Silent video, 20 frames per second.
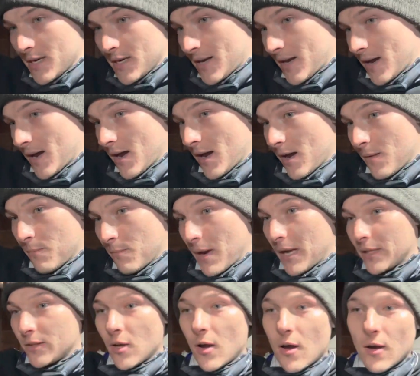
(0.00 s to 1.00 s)
I
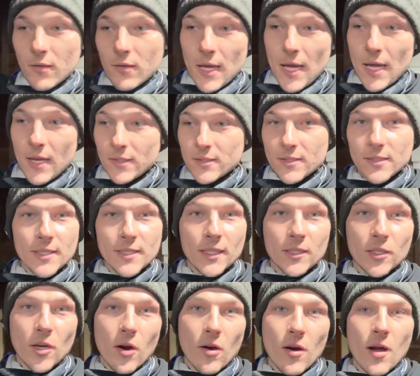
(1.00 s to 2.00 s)
thought, hey, since I got
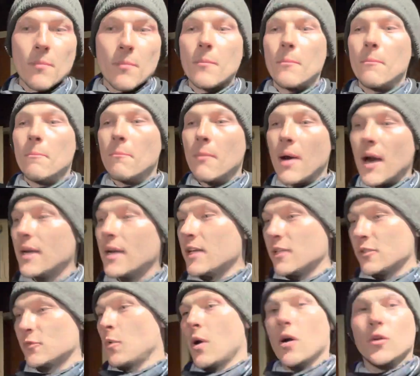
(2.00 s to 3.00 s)
the car up, might
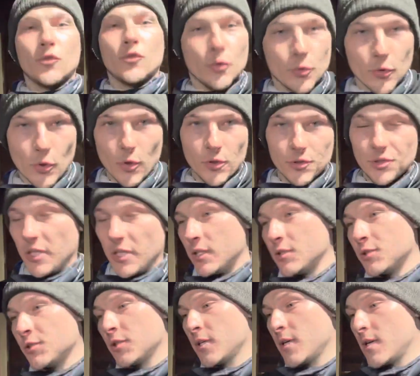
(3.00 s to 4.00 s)
as well do an oil change.